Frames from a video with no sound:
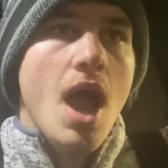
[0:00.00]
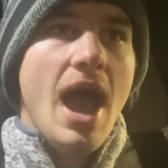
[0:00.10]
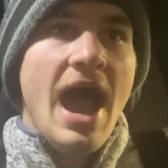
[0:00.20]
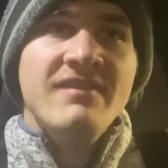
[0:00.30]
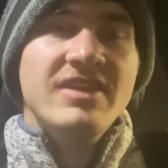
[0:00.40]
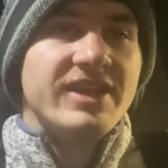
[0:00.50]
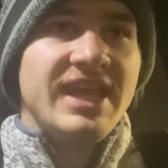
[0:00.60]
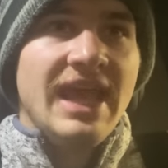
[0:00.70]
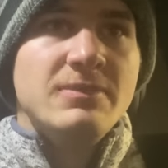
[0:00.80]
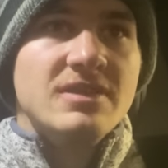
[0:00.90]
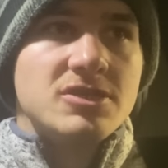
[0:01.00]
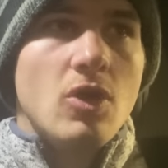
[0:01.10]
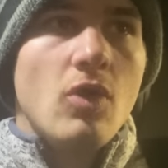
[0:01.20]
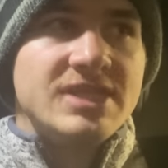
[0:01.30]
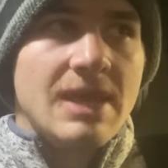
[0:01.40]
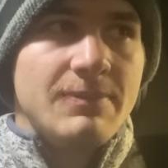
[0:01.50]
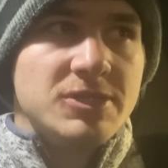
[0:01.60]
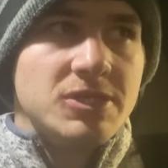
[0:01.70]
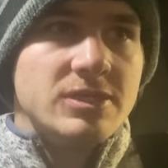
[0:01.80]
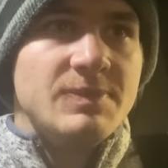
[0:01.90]
I've never camped in this cold of
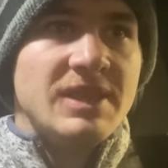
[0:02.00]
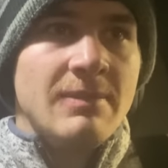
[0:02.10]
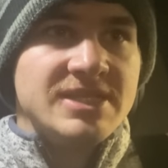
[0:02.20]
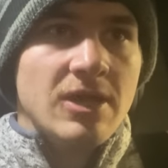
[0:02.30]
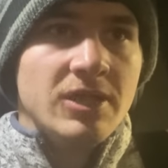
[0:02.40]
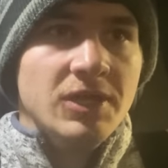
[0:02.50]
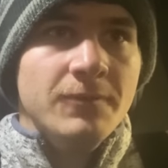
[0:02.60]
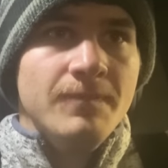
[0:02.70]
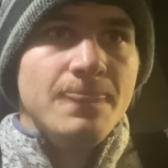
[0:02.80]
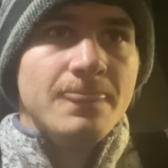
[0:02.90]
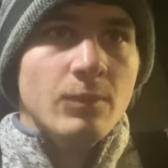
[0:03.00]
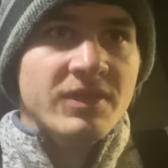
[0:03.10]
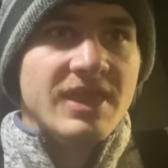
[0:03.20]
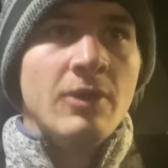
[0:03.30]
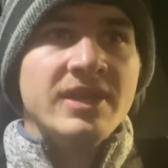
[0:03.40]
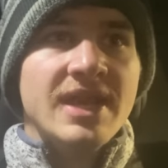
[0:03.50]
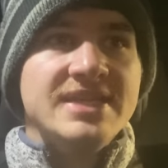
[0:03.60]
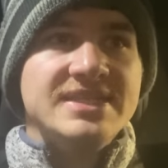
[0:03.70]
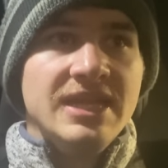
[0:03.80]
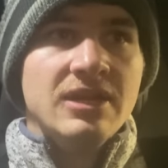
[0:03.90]
temperatures, but let me tell you, without a
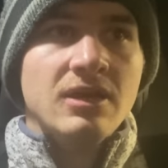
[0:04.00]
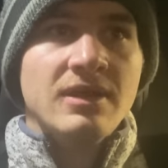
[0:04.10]
nice heater,